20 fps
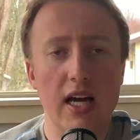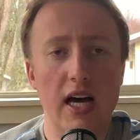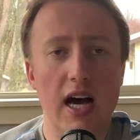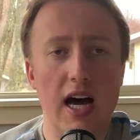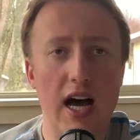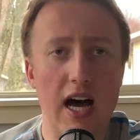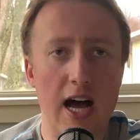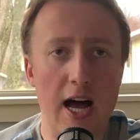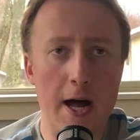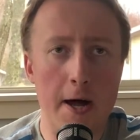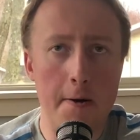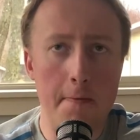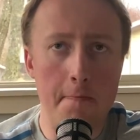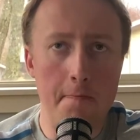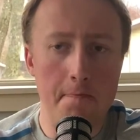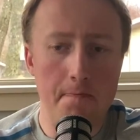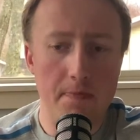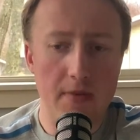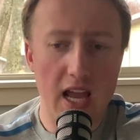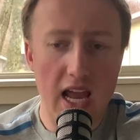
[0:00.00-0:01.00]

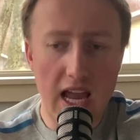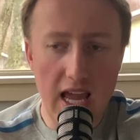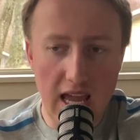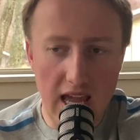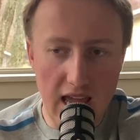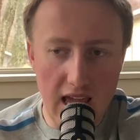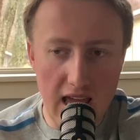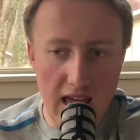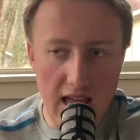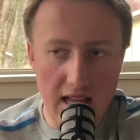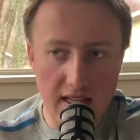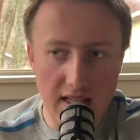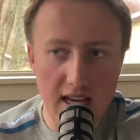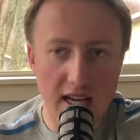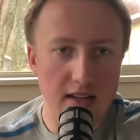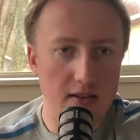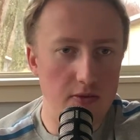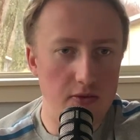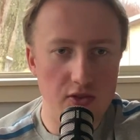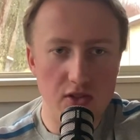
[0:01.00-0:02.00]
um, and
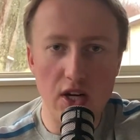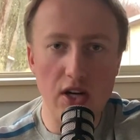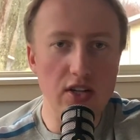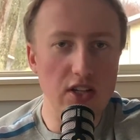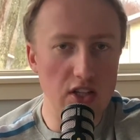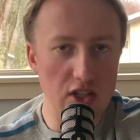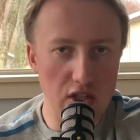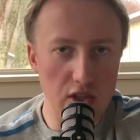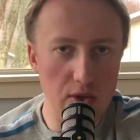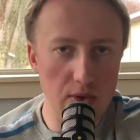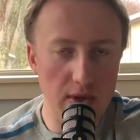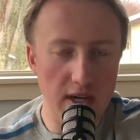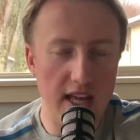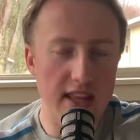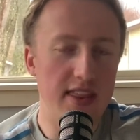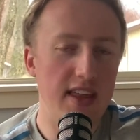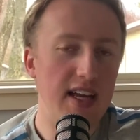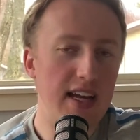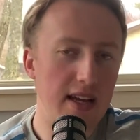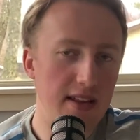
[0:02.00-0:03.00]
kind of start anew. And I
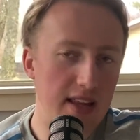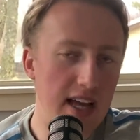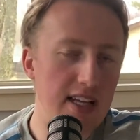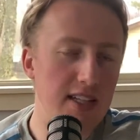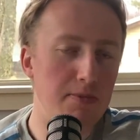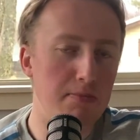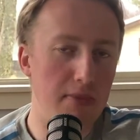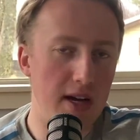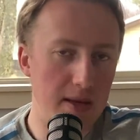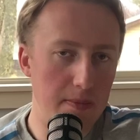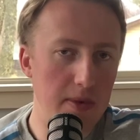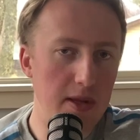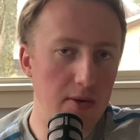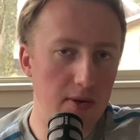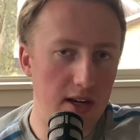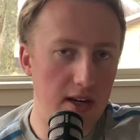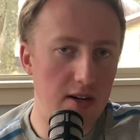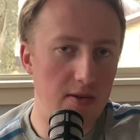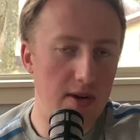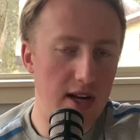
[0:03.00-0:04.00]
think that's might be what
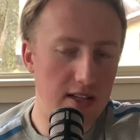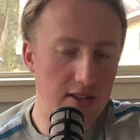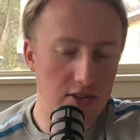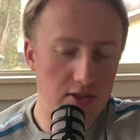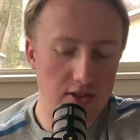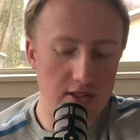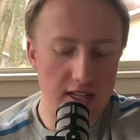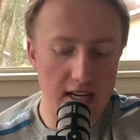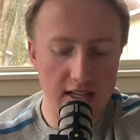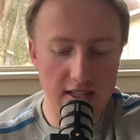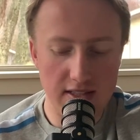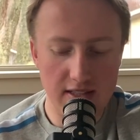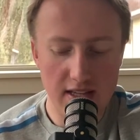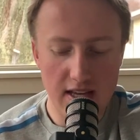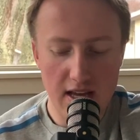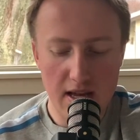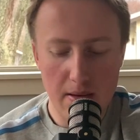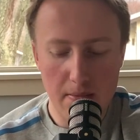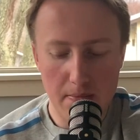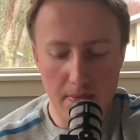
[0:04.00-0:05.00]
Aaron Rodgers does.
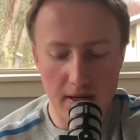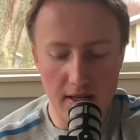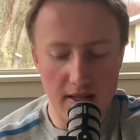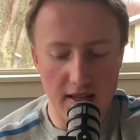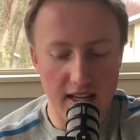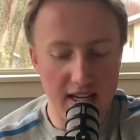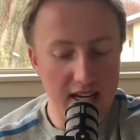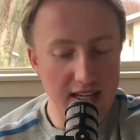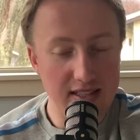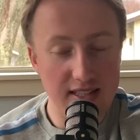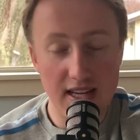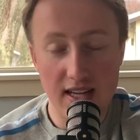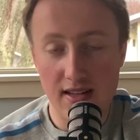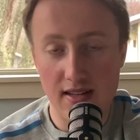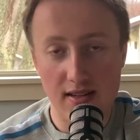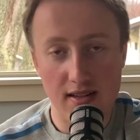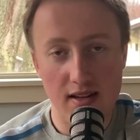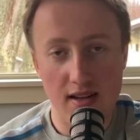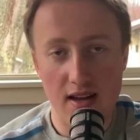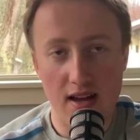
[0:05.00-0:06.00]
But like I
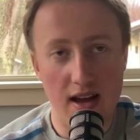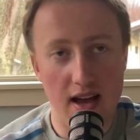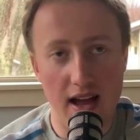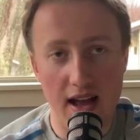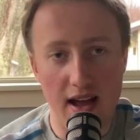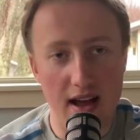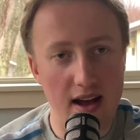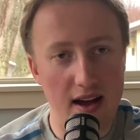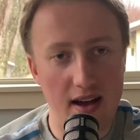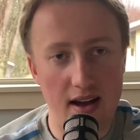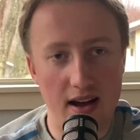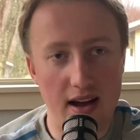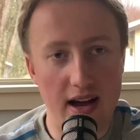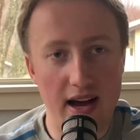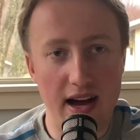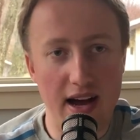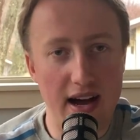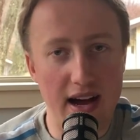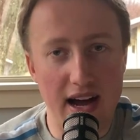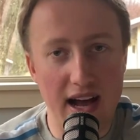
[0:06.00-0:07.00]
said, I,
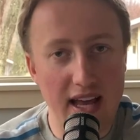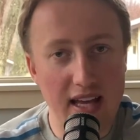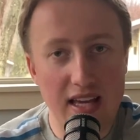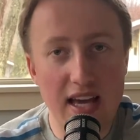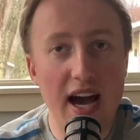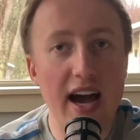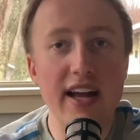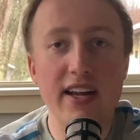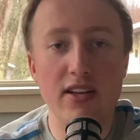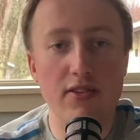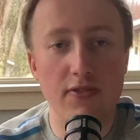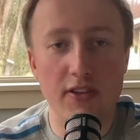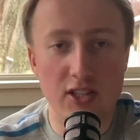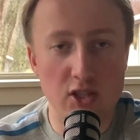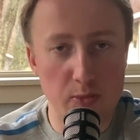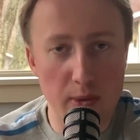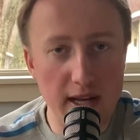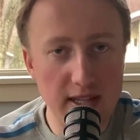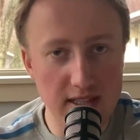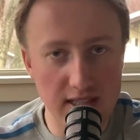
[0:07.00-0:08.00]
I kind of
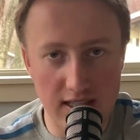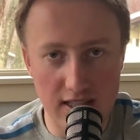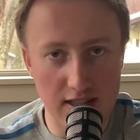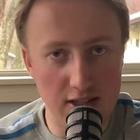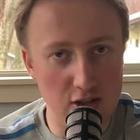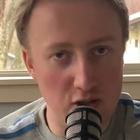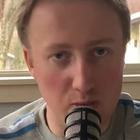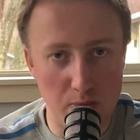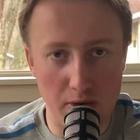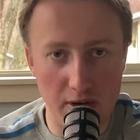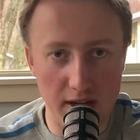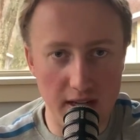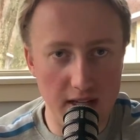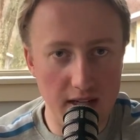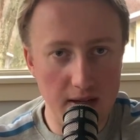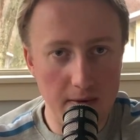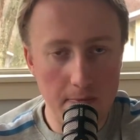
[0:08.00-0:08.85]
expected at this point.